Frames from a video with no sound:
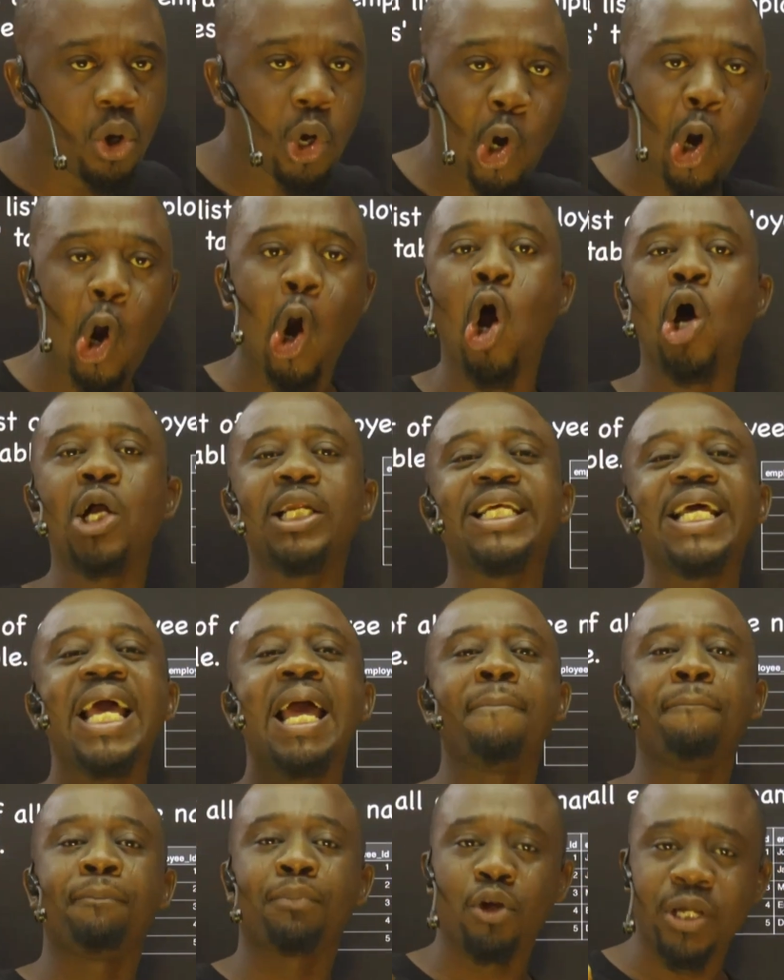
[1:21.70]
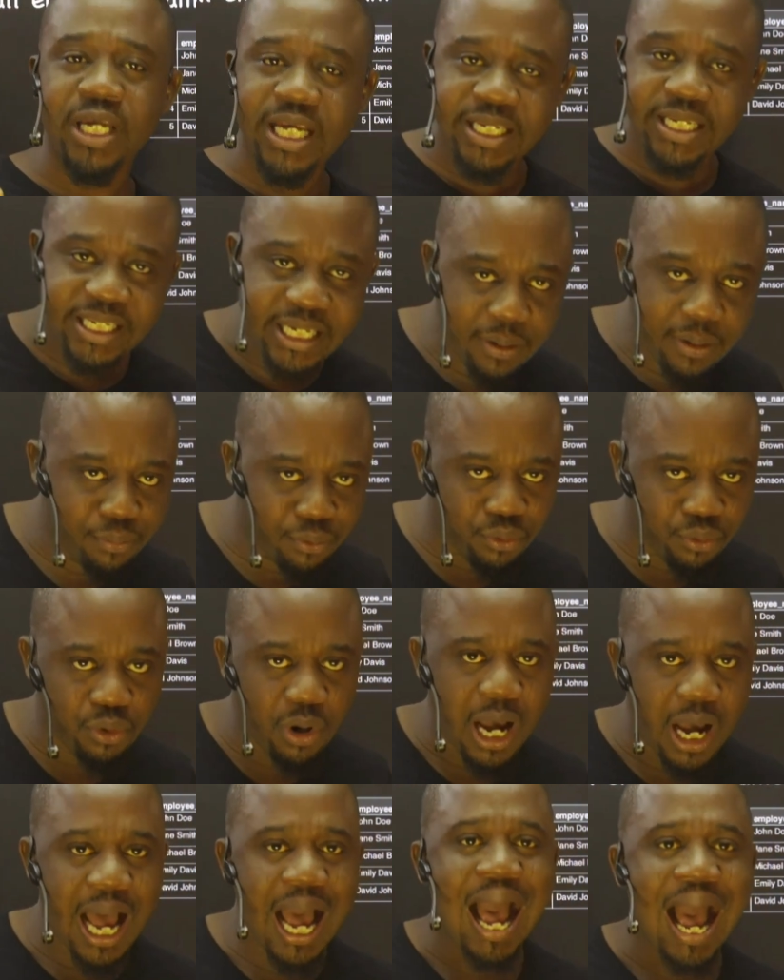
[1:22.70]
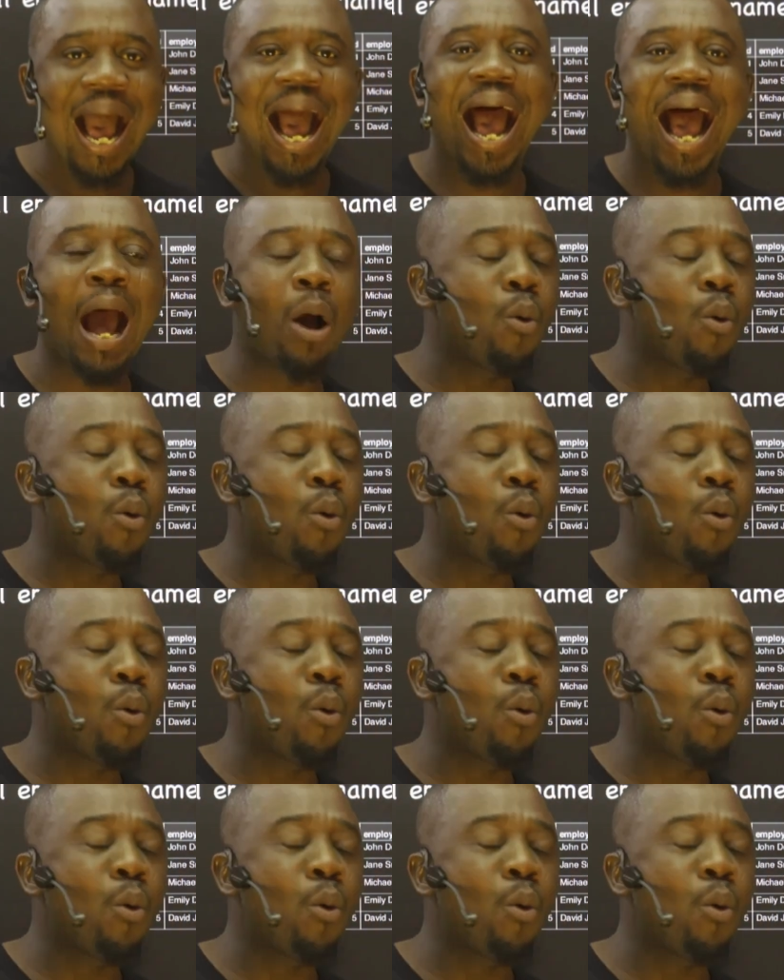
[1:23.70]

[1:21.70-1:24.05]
called the employees table. I